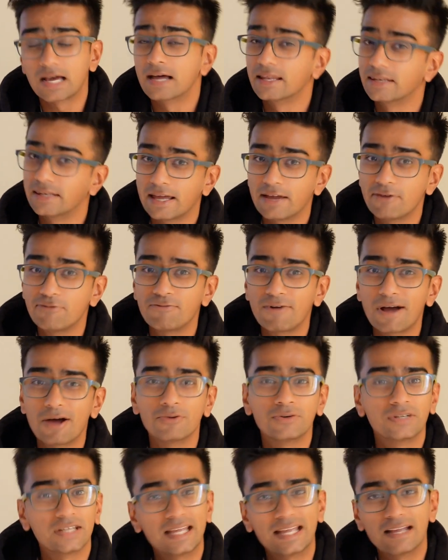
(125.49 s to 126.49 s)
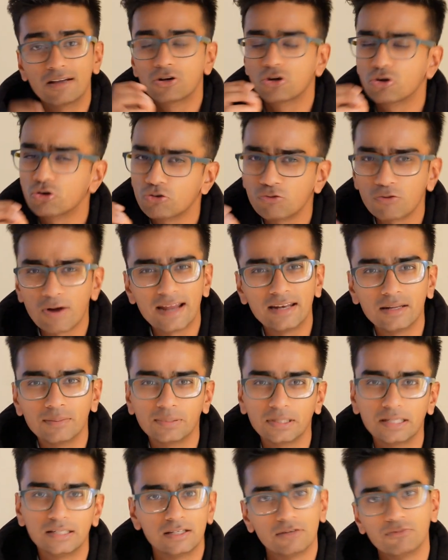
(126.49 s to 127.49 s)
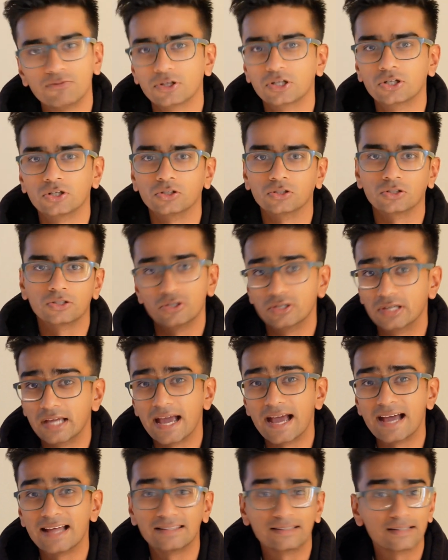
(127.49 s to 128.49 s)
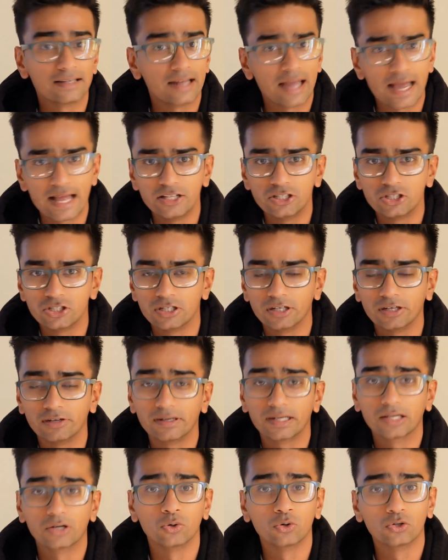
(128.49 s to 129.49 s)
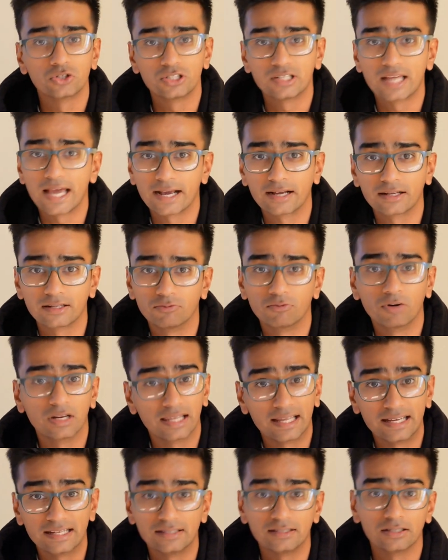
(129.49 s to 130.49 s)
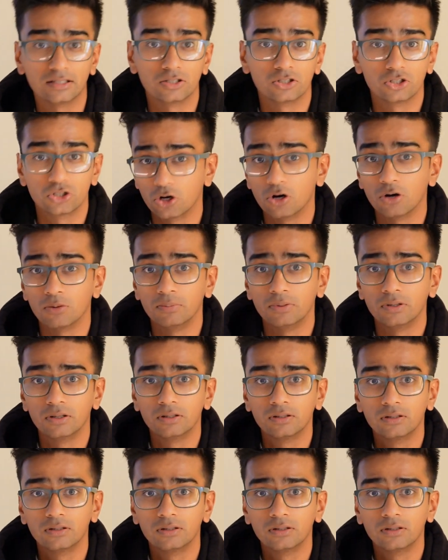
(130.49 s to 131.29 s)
And they found it incredibly difficult to get an engineering or tech related job.